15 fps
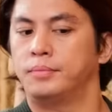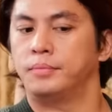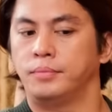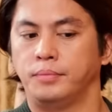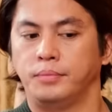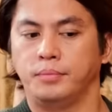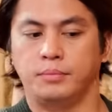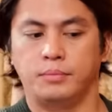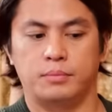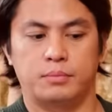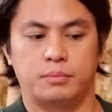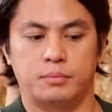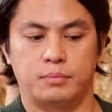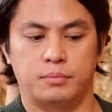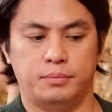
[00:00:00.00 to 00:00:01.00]

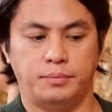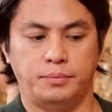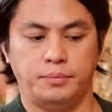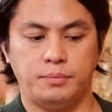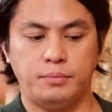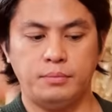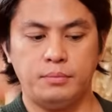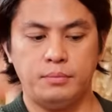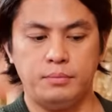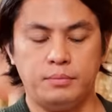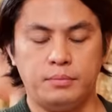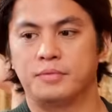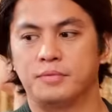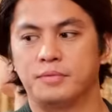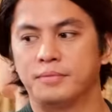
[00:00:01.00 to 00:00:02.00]

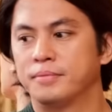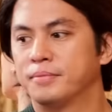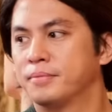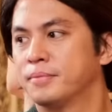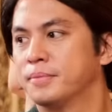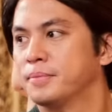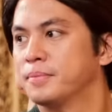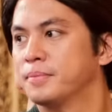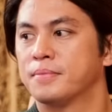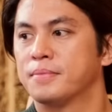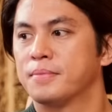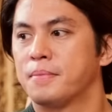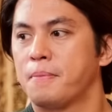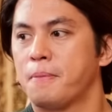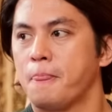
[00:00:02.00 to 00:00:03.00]

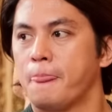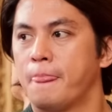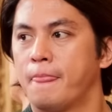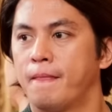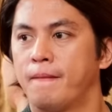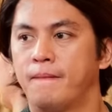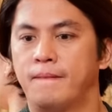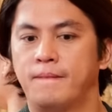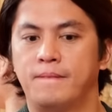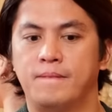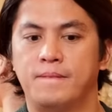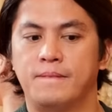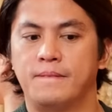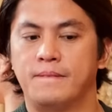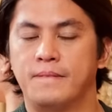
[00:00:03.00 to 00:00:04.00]

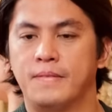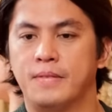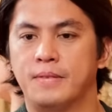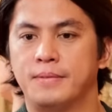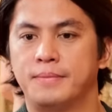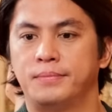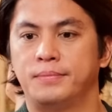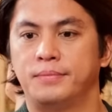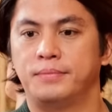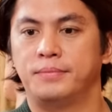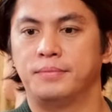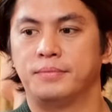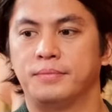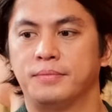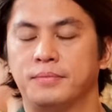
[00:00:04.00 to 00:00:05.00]

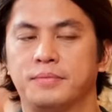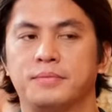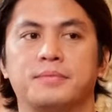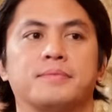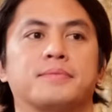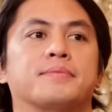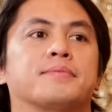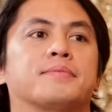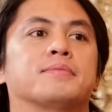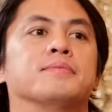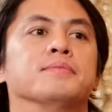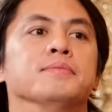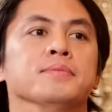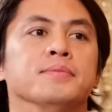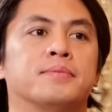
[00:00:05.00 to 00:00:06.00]

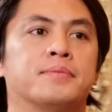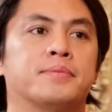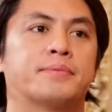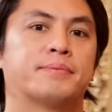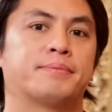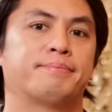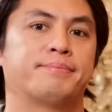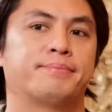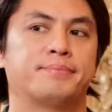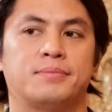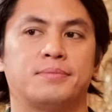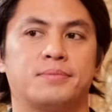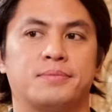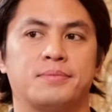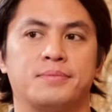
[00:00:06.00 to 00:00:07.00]

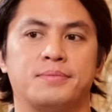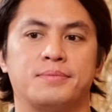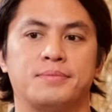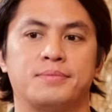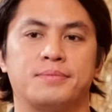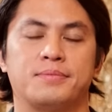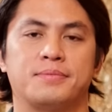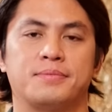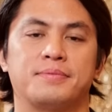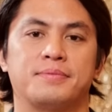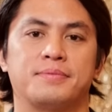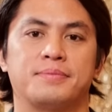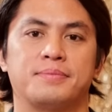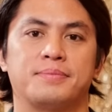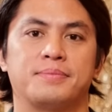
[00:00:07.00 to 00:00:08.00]
This person isn't speaking.